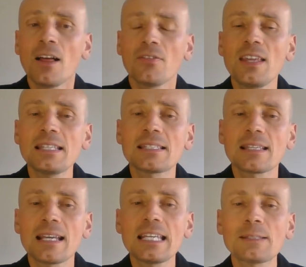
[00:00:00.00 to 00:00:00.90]

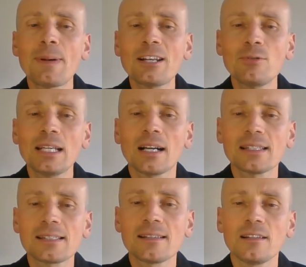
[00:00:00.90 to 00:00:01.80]
This is Patrick
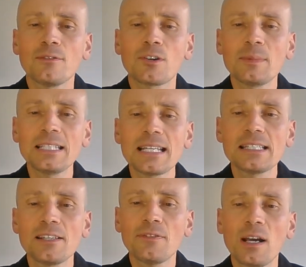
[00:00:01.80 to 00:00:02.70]
Hutzel from
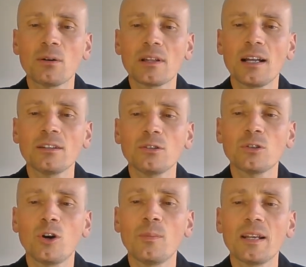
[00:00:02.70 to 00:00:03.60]

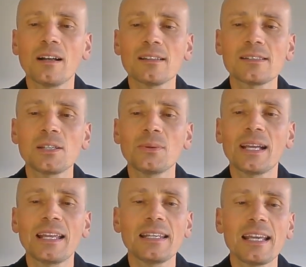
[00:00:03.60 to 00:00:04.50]
IntensiveCareHotline.com, and I'll see you
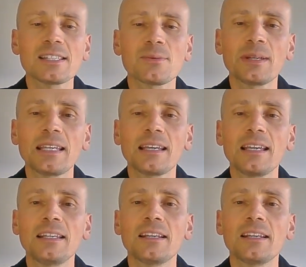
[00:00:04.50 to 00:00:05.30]
again next week in